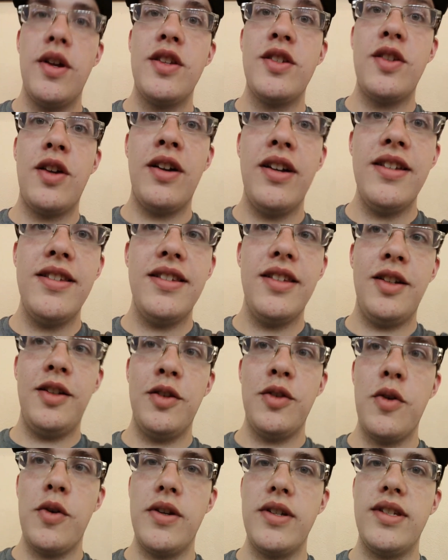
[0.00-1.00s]
Sorry it's a little
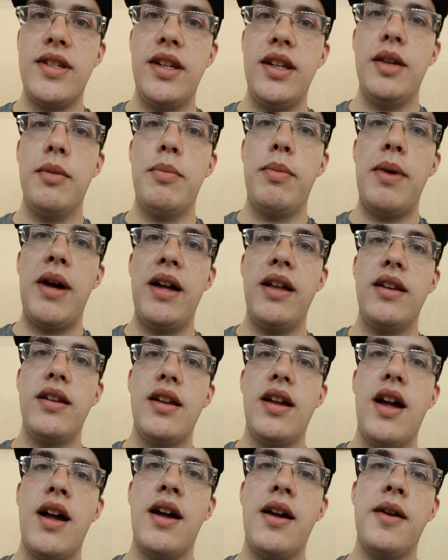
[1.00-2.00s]
noisy, but
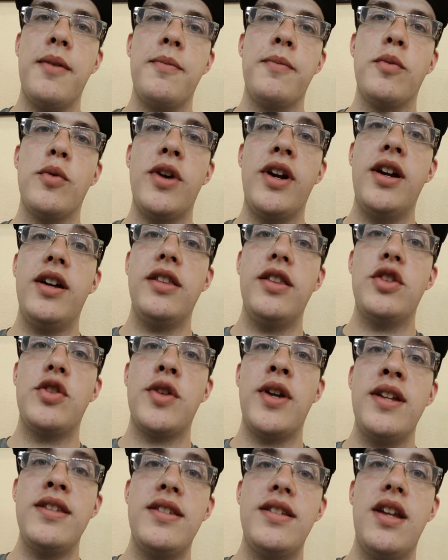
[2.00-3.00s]
we're here at the
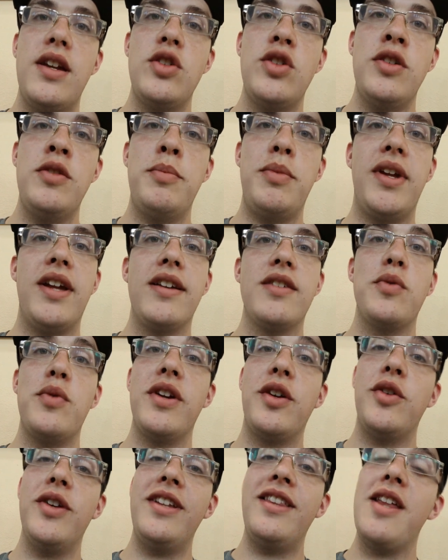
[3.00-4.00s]
train station because
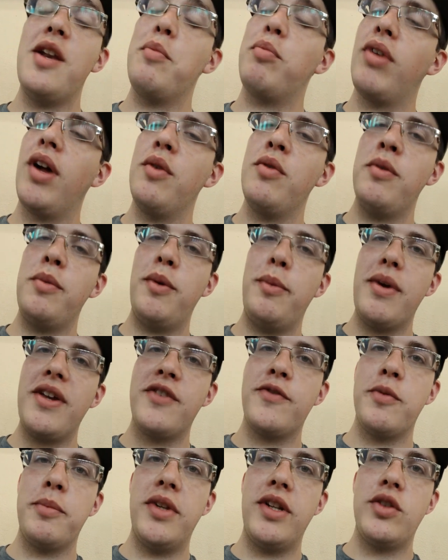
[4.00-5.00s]
we agreed that it probably wouldn't be
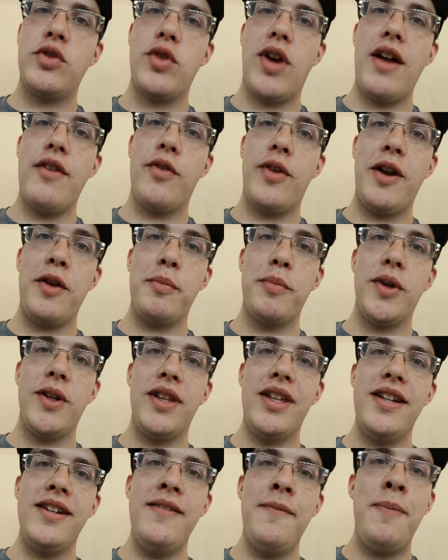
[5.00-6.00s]
best for me to drive around
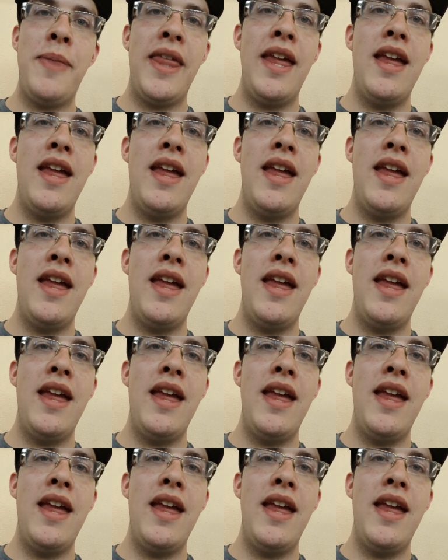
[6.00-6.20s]
Berlin.